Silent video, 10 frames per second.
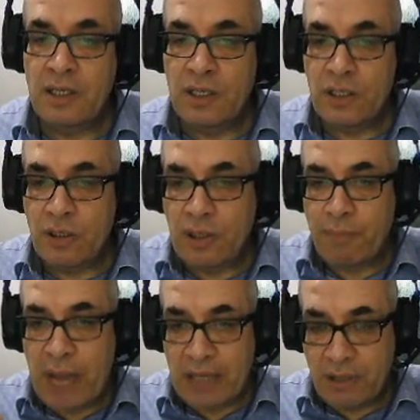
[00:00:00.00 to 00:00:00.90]
So the
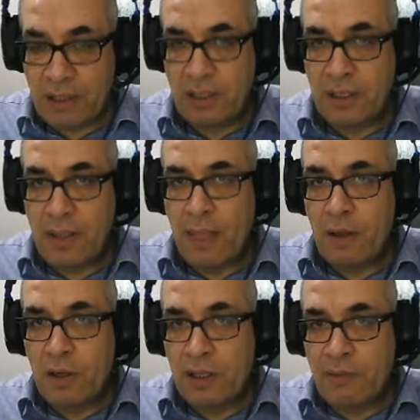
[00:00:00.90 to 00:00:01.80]
pattern,
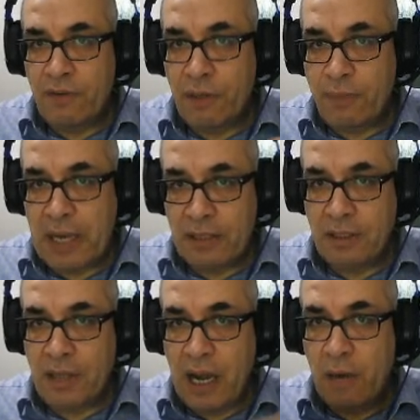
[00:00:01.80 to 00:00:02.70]
the verb
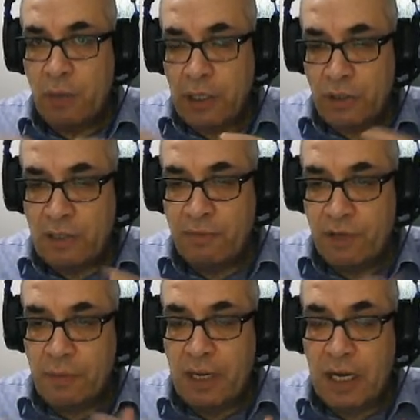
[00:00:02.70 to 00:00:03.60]
pattern, how we use the
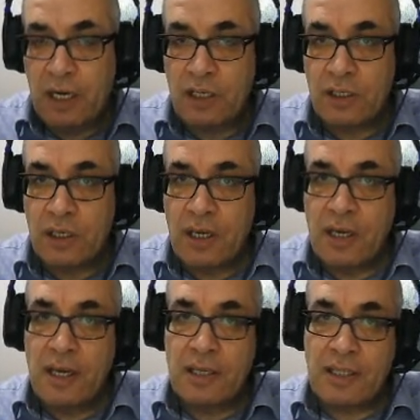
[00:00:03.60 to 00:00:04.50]
verb in English,
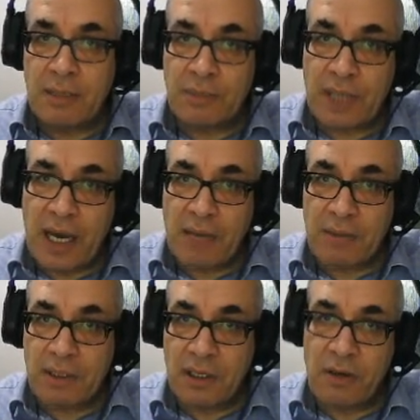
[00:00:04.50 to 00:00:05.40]
sometimes
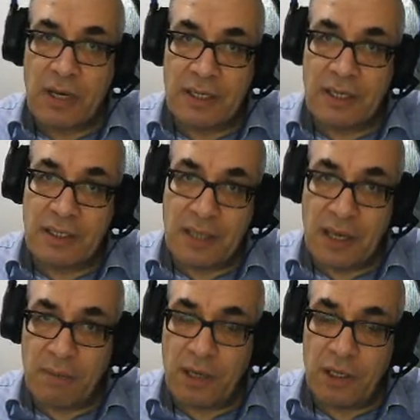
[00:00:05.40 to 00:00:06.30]
is the
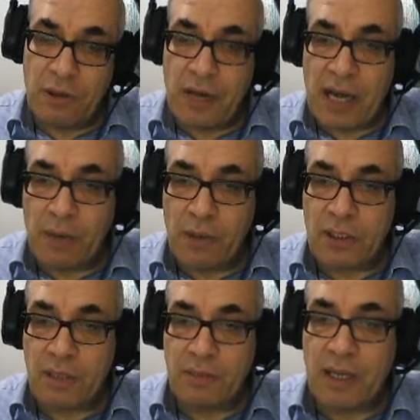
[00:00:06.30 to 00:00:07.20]
same in your language,
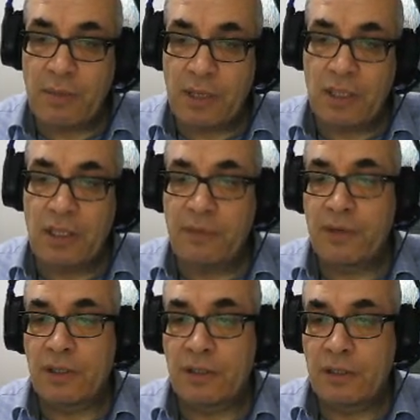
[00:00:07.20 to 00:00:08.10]
sometimes it's
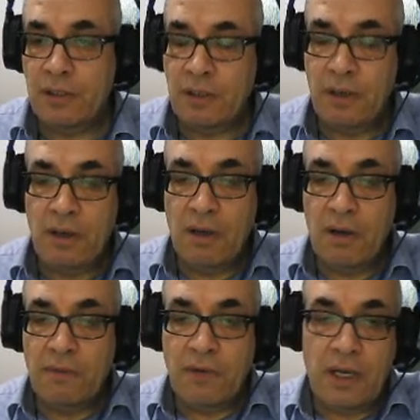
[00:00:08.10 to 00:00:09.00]
different.
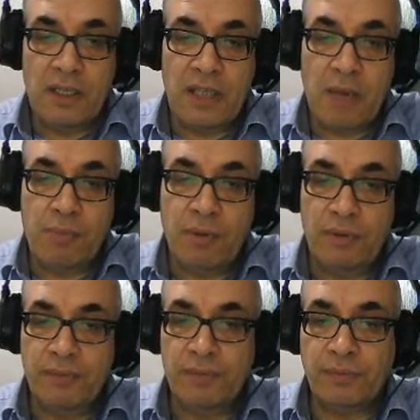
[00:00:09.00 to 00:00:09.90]
For example,
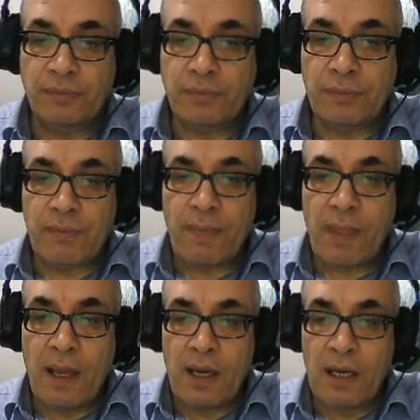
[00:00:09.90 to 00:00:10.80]

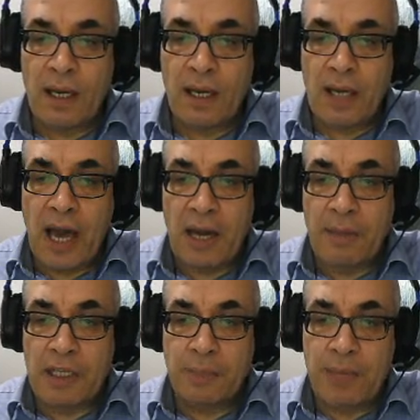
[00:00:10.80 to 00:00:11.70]

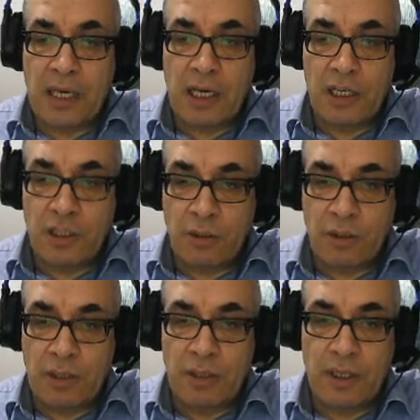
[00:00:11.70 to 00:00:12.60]
Arabic speaking
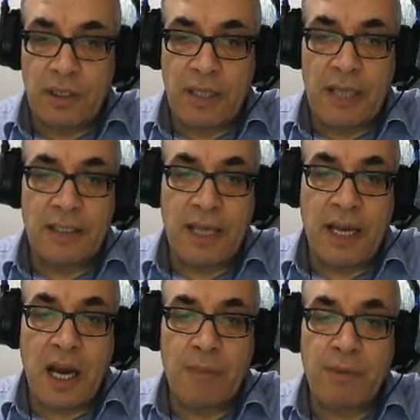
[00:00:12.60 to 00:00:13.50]
students, they say
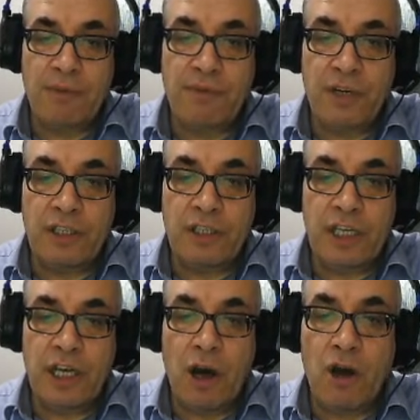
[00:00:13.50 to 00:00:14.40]
I prefer
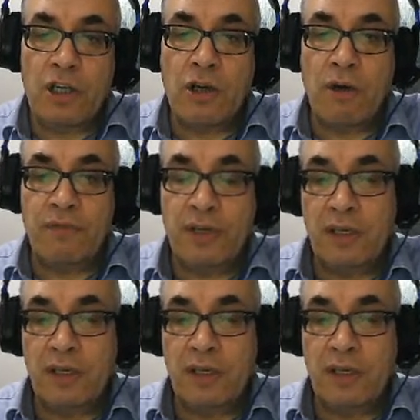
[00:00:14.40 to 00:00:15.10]
tea on coffee.